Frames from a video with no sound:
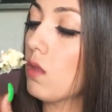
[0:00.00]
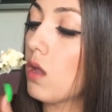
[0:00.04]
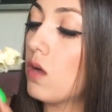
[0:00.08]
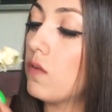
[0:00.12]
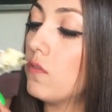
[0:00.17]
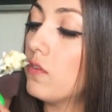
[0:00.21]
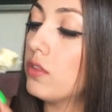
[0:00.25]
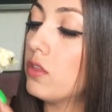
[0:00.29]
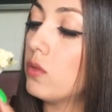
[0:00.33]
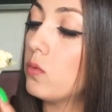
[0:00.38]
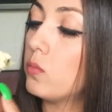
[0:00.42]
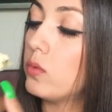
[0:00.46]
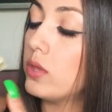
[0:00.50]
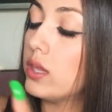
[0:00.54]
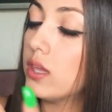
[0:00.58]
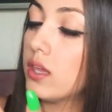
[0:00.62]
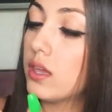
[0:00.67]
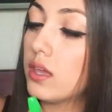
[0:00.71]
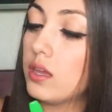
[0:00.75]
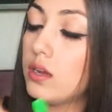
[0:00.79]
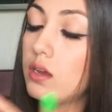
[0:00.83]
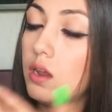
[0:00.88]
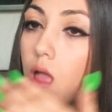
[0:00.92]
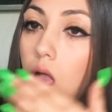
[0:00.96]
over the
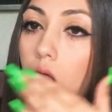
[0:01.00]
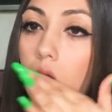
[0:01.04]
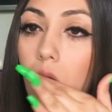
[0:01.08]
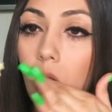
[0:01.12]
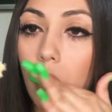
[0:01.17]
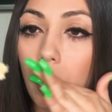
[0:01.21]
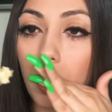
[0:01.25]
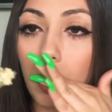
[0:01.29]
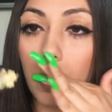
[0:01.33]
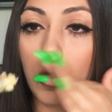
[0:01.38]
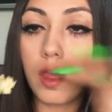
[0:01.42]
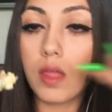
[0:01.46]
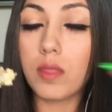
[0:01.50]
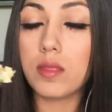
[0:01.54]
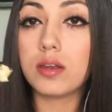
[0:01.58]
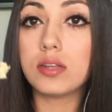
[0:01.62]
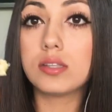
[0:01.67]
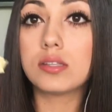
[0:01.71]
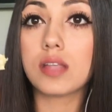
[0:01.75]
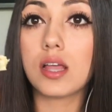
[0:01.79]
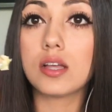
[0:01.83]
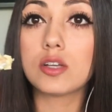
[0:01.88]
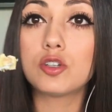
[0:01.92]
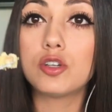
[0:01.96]
weekend. And then
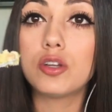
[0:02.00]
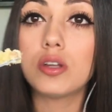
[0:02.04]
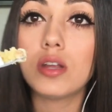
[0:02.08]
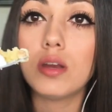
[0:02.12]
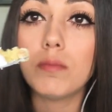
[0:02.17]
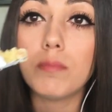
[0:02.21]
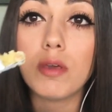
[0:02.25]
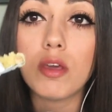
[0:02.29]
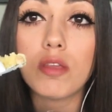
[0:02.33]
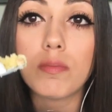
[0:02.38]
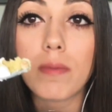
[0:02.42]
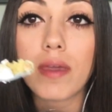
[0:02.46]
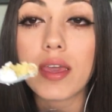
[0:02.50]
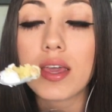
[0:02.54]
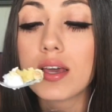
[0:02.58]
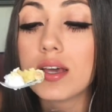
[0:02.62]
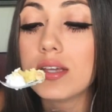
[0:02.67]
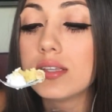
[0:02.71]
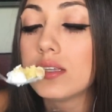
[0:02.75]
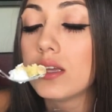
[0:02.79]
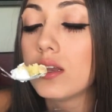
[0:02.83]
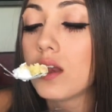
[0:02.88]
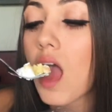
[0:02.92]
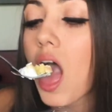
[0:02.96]
it's actually going to be with my
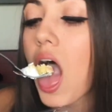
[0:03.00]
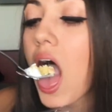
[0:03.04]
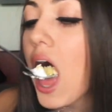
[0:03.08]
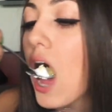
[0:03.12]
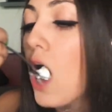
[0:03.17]
cousin